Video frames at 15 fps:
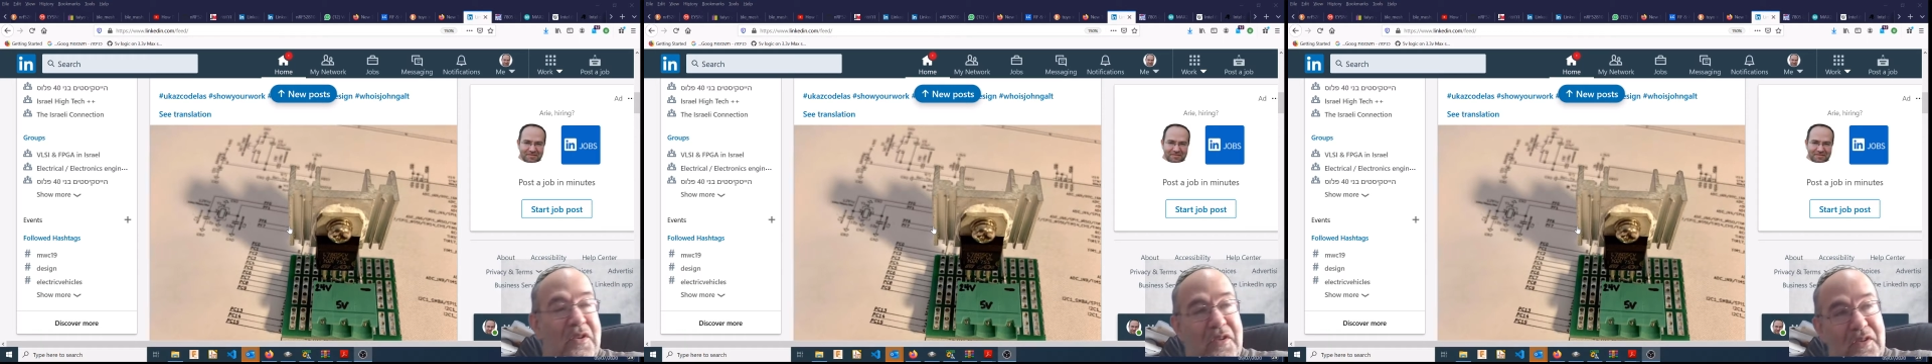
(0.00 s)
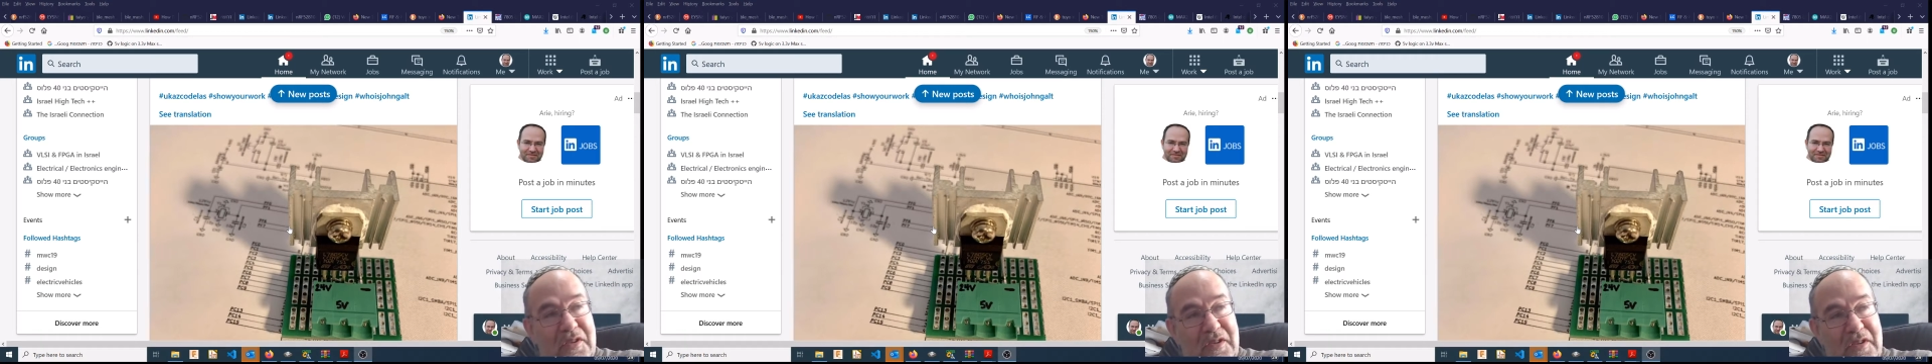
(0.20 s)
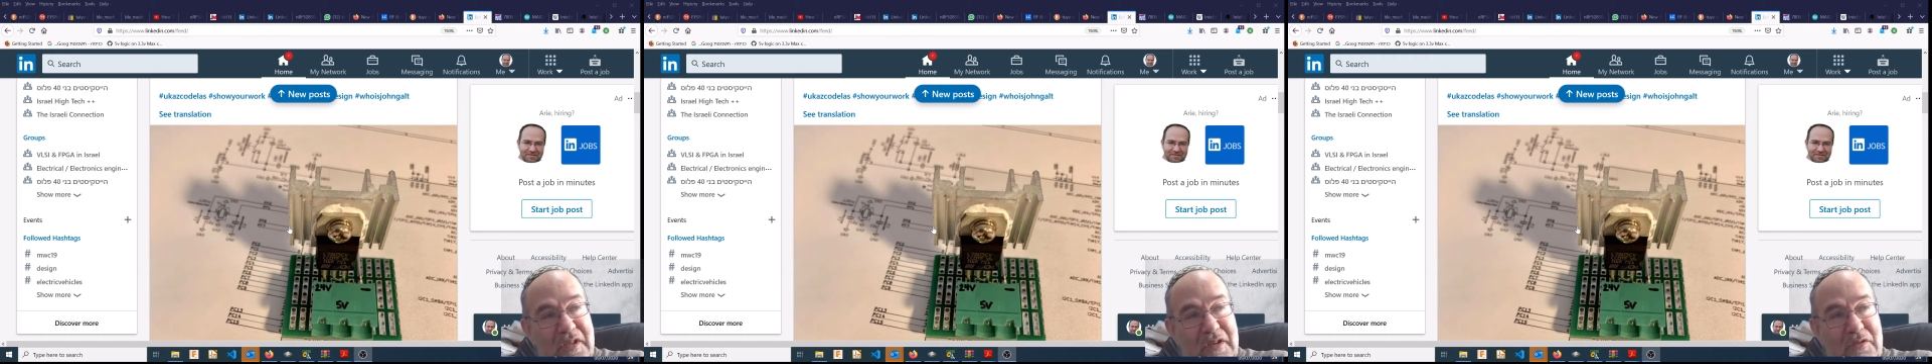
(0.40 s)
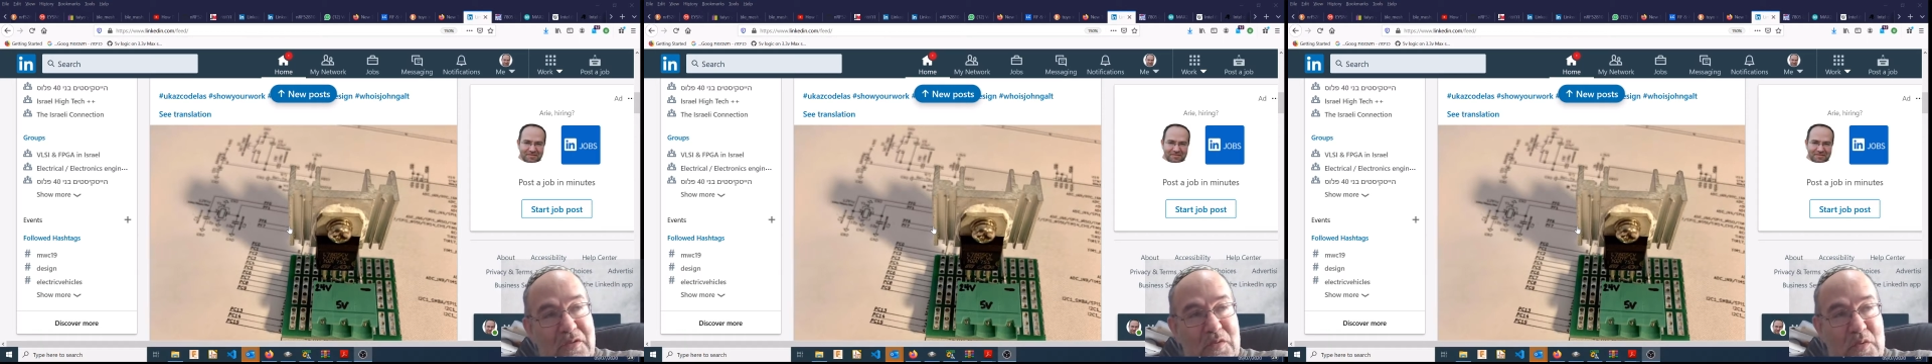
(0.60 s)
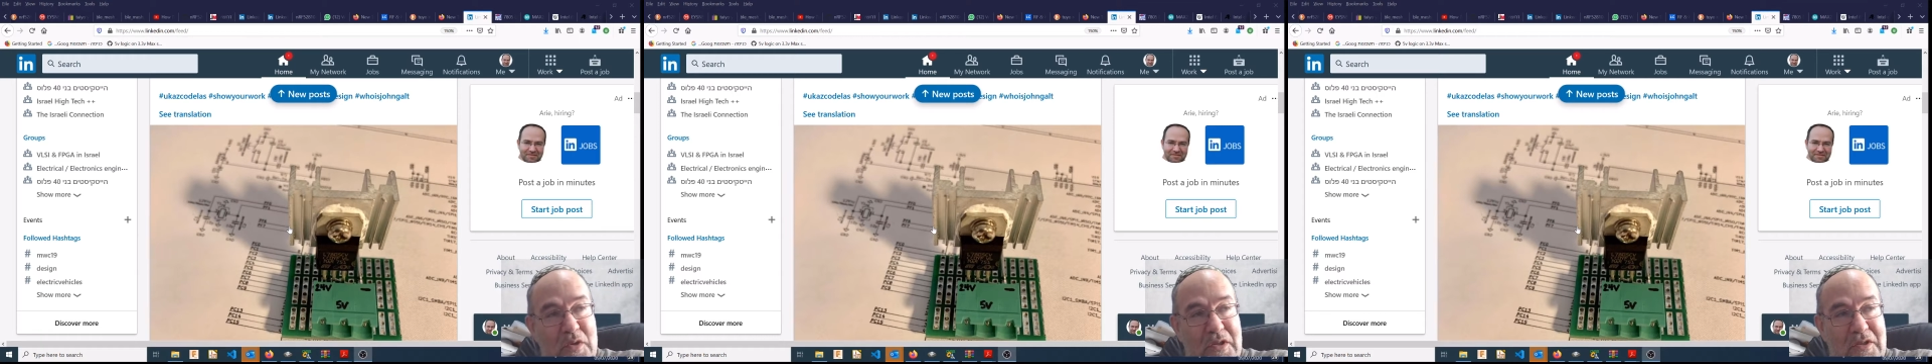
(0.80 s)
that I was
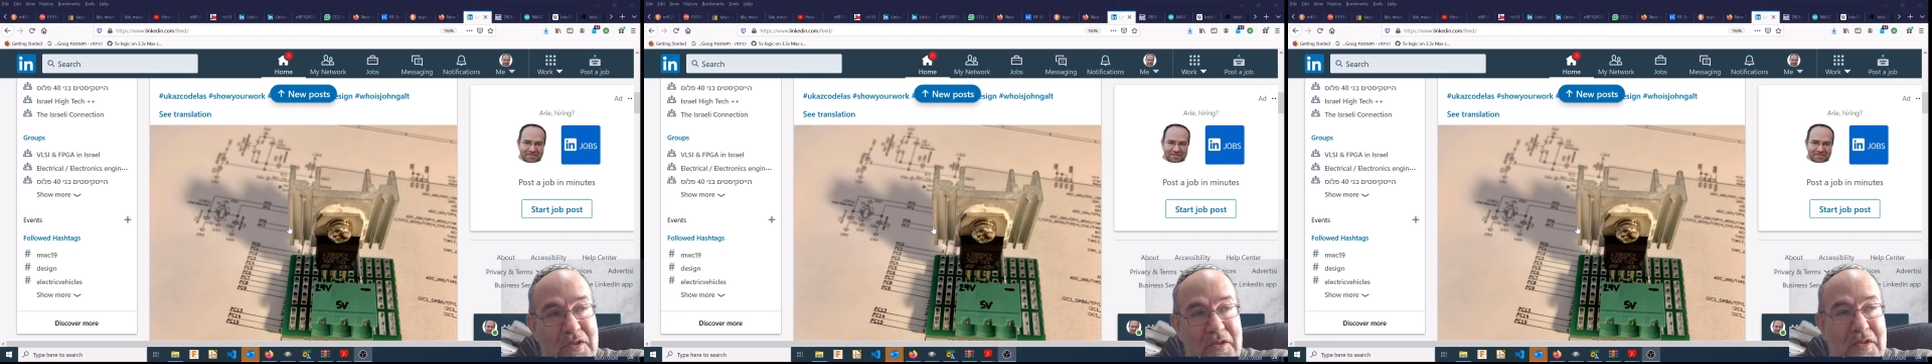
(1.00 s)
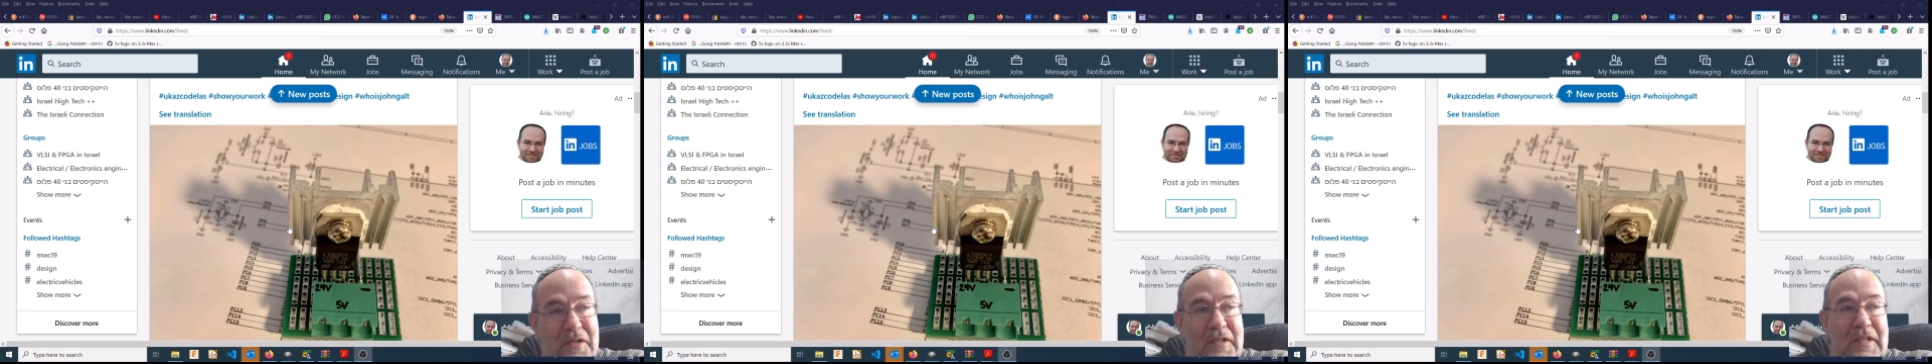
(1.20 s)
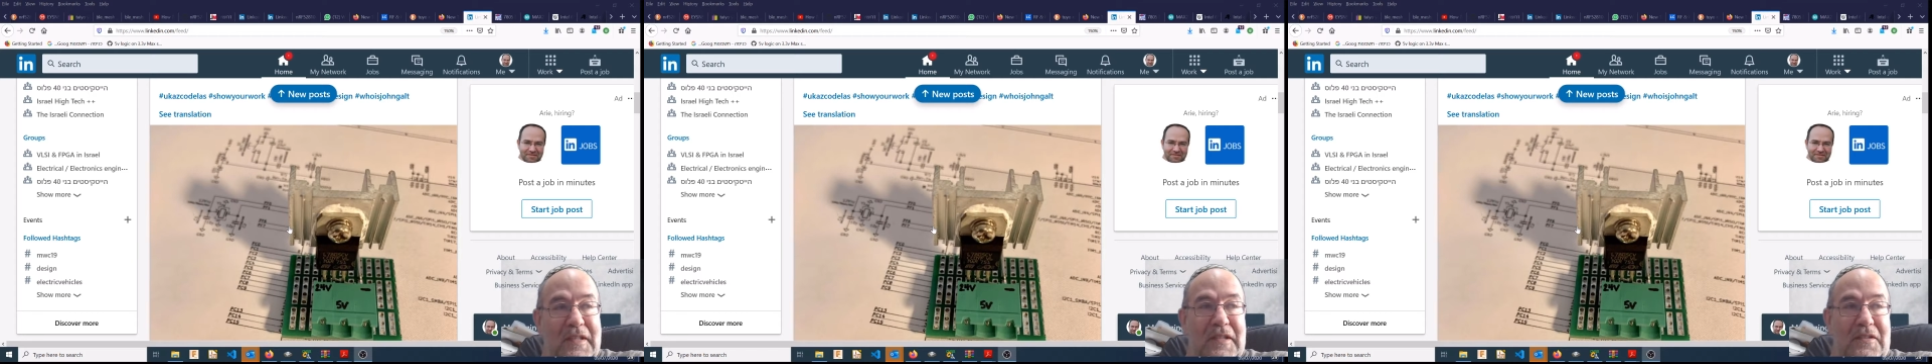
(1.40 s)
working on at the